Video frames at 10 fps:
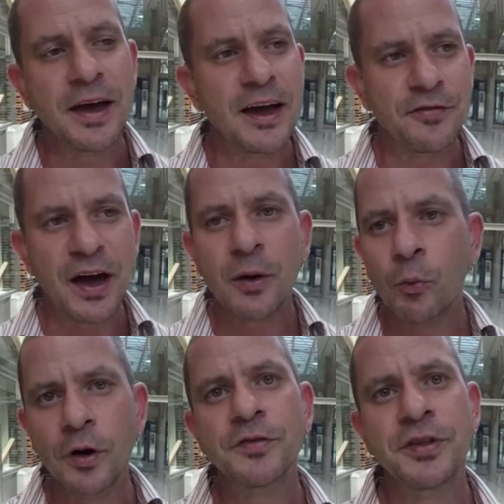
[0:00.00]
If that
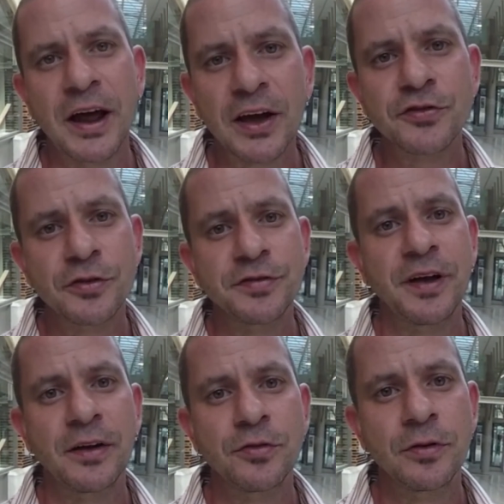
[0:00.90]
was the national
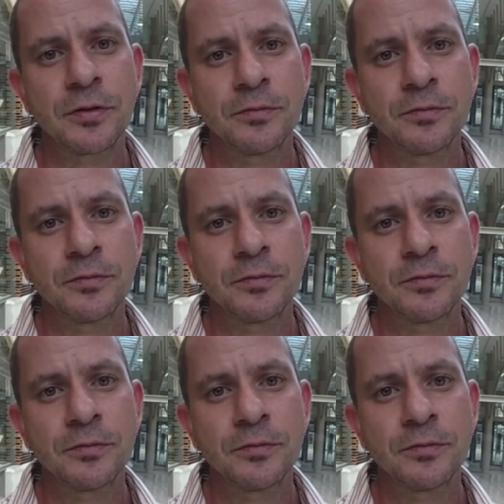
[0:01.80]
standard,